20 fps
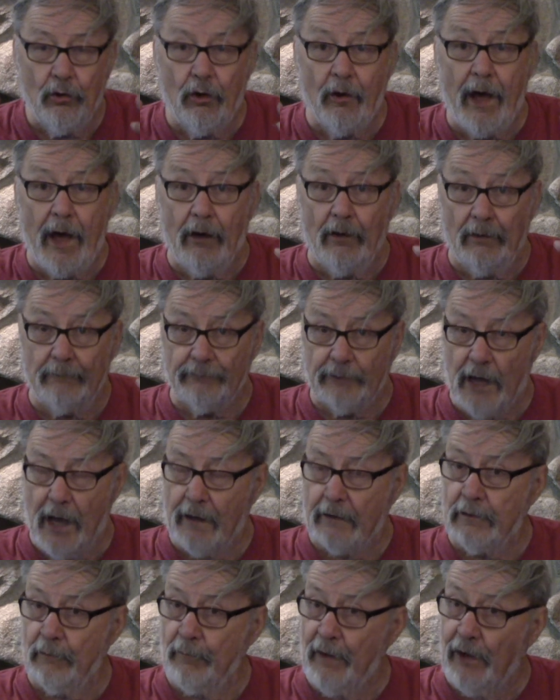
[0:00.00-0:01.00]
well, I've
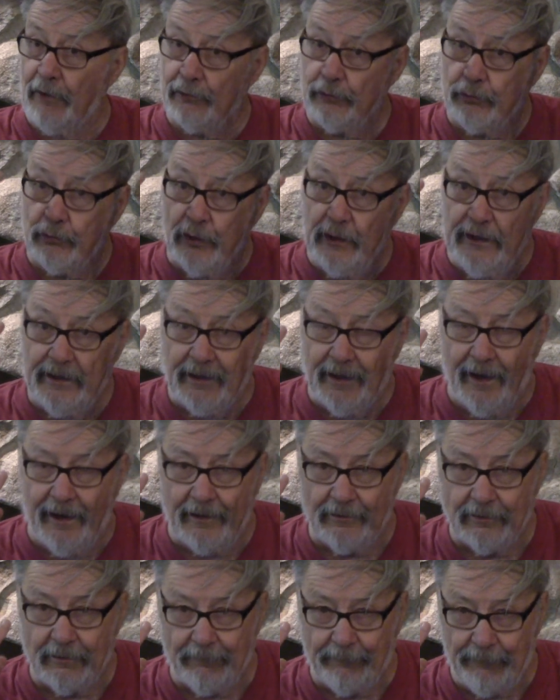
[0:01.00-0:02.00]
talked about three
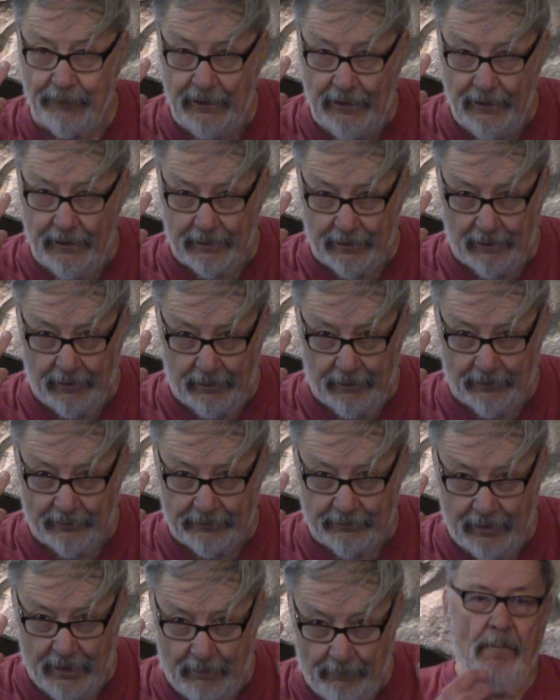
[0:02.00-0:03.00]
kinds of feeding
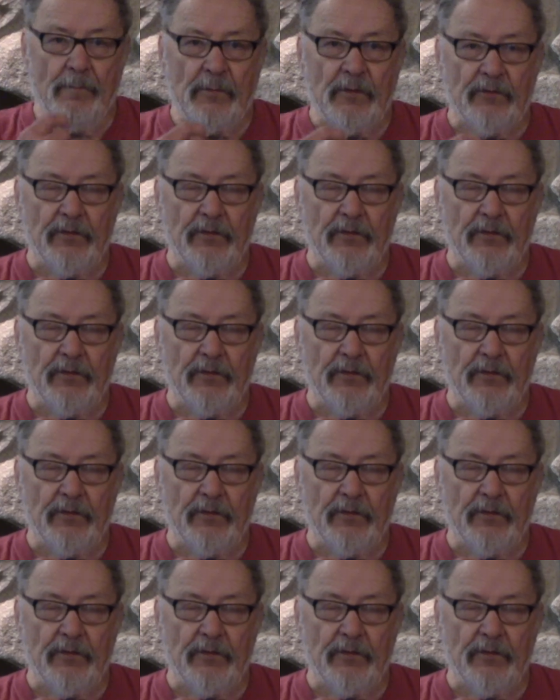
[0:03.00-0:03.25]
areas now.